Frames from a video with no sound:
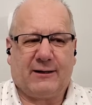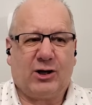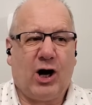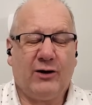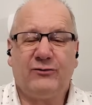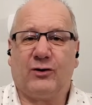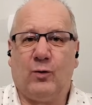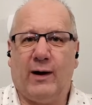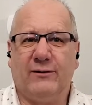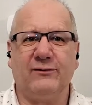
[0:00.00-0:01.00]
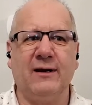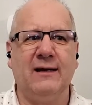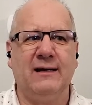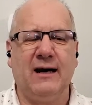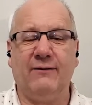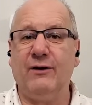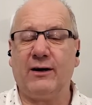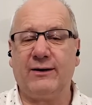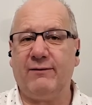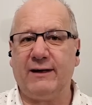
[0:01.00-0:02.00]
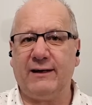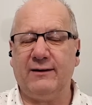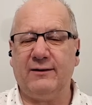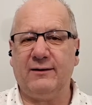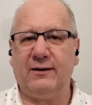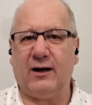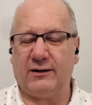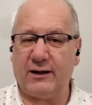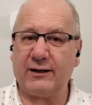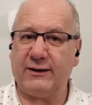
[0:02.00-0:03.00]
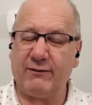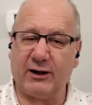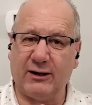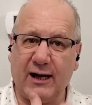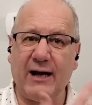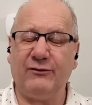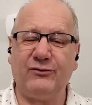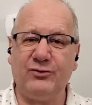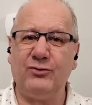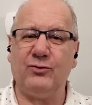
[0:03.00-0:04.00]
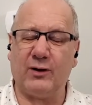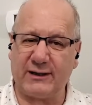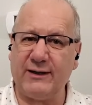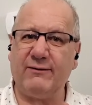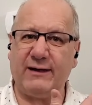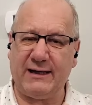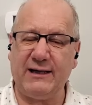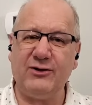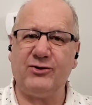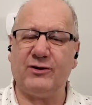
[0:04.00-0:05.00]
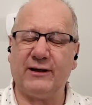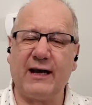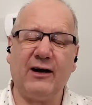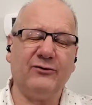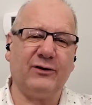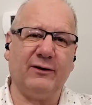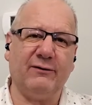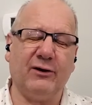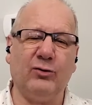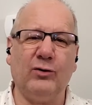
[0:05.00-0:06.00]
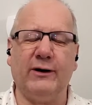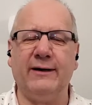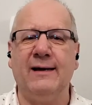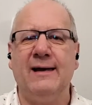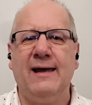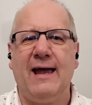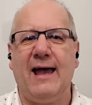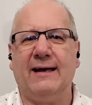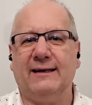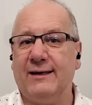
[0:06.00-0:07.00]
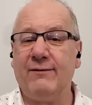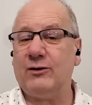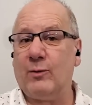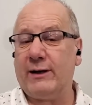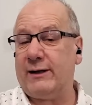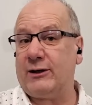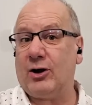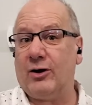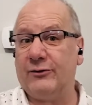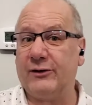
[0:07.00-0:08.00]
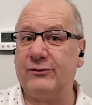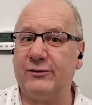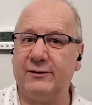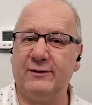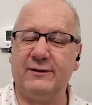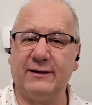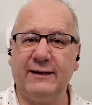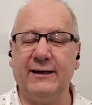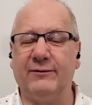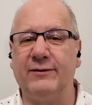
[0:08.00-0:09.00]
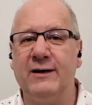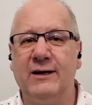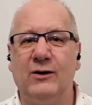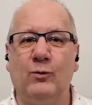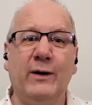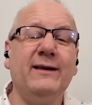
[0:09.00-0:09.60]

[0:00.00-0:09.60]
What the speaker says: consequence of not giving in, or not giving our lives to, or giving in to the counsel of the Lord and living the way that he calls us to live. We